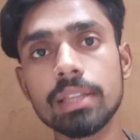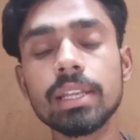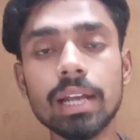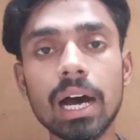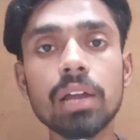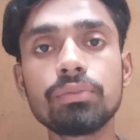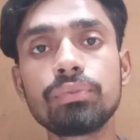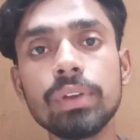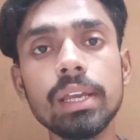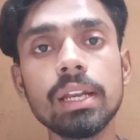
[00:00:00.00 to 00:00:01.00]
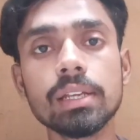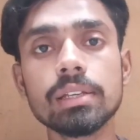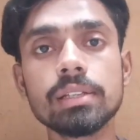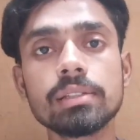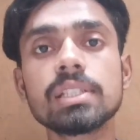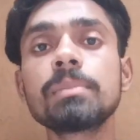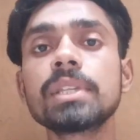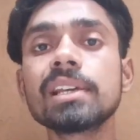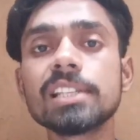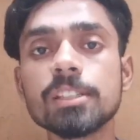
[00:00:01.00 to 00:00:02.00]
then I feel
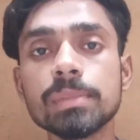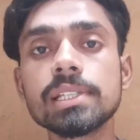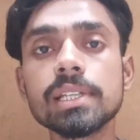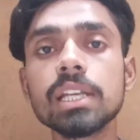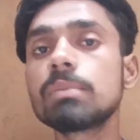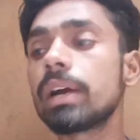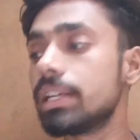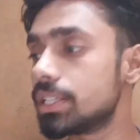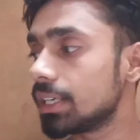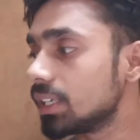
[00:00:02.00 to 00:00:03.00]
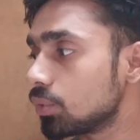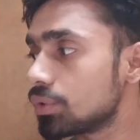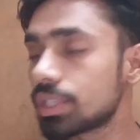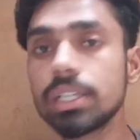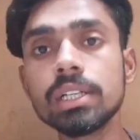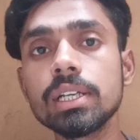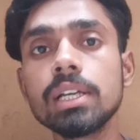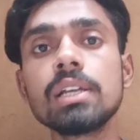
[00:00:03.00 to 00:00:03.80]
something is missing in my daily routine,